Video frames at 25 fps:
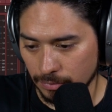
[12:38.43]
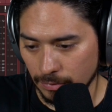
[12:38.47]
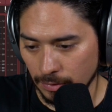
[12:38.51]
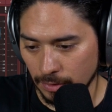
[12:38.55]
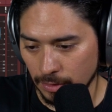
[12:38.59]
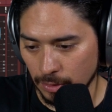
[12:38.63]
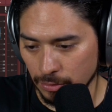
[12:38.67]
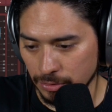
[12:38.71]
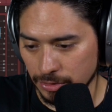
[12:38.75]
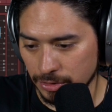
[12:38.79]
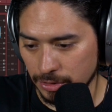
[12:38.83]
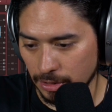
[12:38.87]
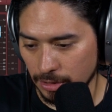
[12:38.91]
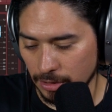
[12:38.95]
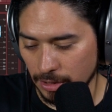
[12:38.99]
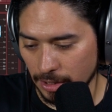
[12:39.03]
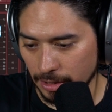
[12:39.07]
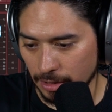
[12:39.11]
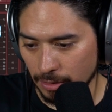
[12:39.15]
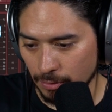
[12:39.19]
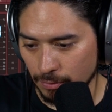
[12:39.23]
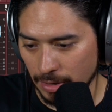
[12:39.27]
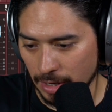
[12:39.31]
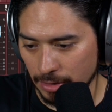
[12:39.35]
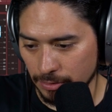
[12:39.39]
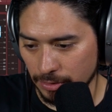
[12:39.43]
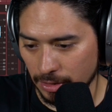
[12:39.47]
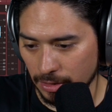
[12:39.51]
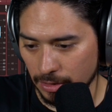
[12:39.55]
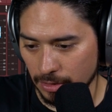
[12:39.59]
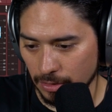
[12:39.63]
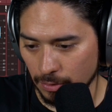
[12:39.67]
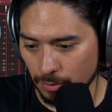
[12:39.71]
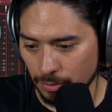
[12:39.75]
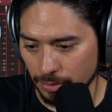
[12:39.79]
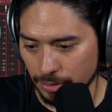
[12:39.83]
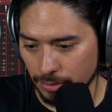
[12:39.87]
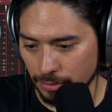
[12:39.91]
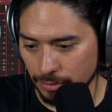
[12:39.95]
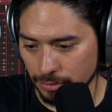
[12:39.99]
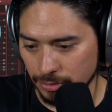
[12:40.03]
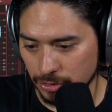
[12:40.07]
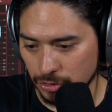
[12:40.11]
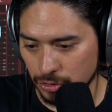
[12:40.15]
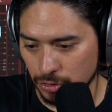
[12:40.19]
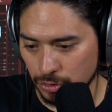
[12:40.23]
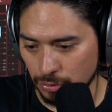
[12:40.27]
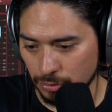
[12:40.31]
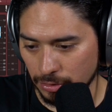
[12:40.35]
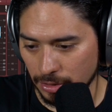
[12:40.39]
You'll see it like around here where it'll
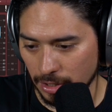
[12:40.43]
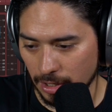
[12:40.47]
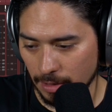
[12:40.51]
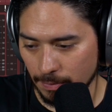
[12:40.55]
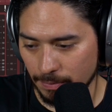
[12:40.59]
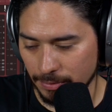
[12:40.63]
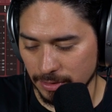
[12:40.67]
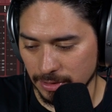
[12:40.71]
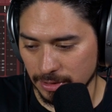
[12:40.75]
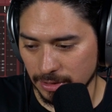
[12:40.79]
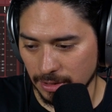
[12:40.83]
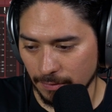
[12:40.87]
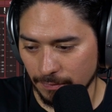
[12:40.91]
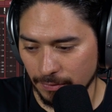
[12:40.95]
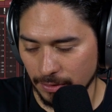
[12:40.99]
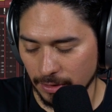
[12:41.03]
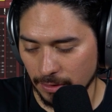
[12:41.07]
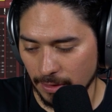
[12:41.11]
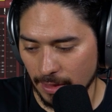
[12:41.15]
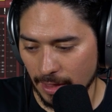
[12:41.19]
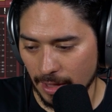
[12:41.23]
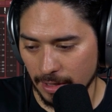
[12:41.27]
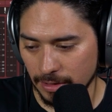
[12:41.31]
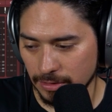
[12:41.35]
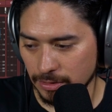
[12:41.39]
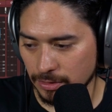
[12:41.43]
shoot up and stuff like that.